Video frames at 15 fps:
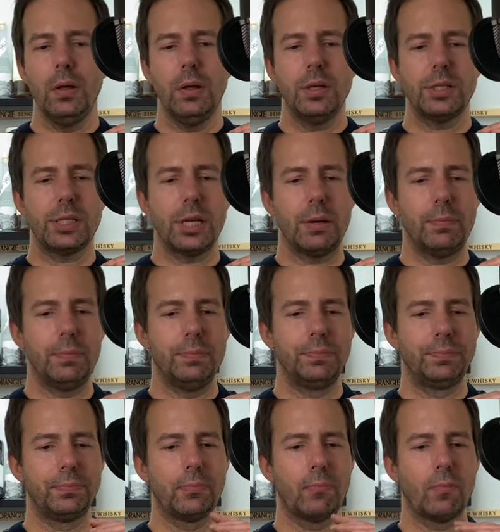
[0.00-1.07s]
some
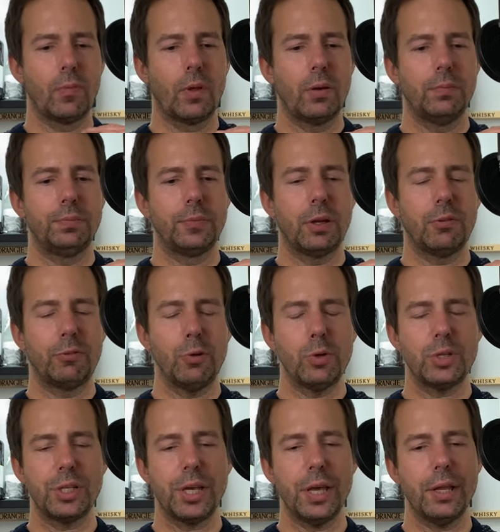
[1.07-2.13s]
fruit
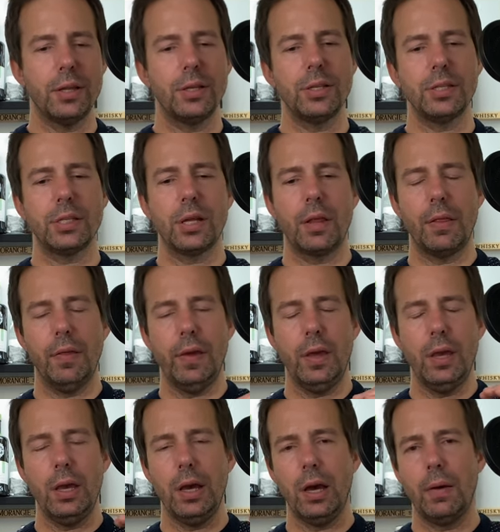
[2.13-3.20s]
skins,
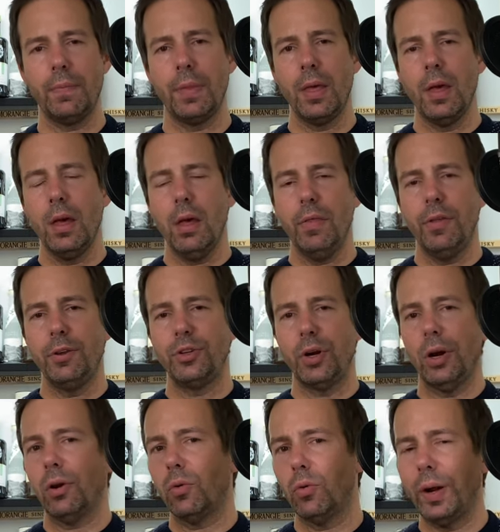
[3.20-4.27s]
the
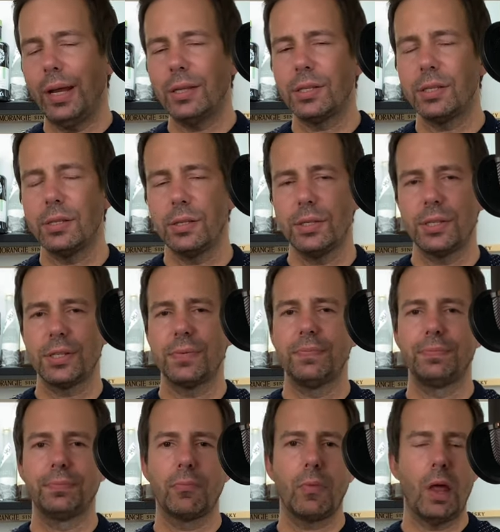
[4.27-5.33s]
dark raisins
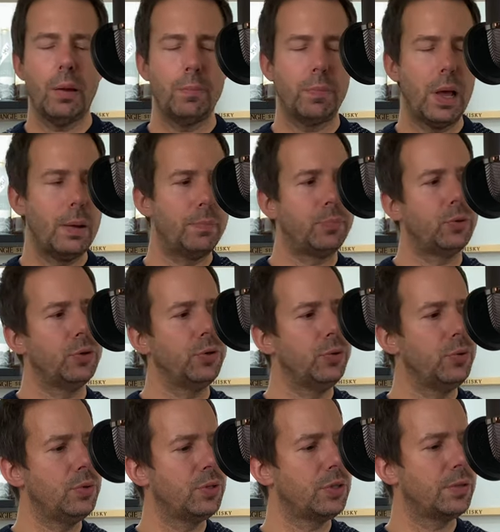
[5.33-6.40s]
and
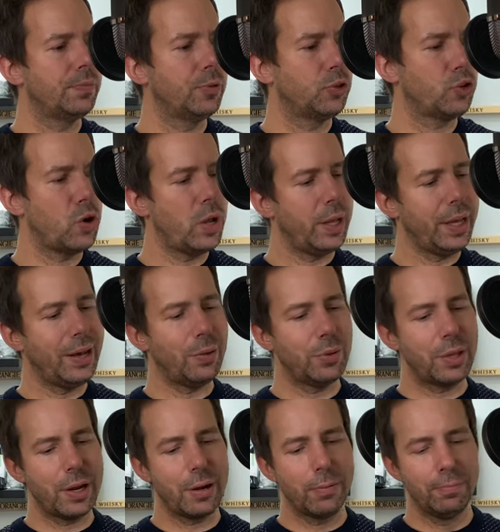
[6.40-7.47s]
prunes trailing out
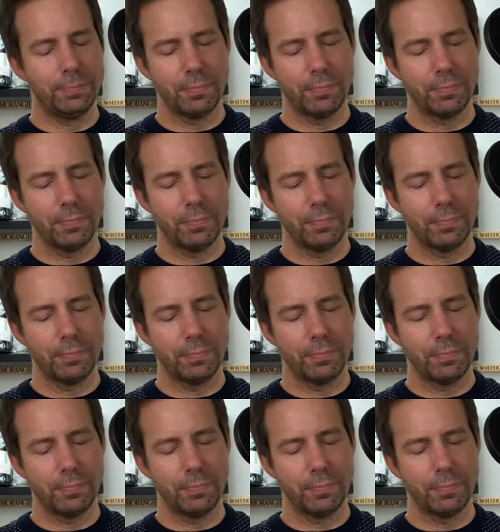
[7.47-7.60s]
there.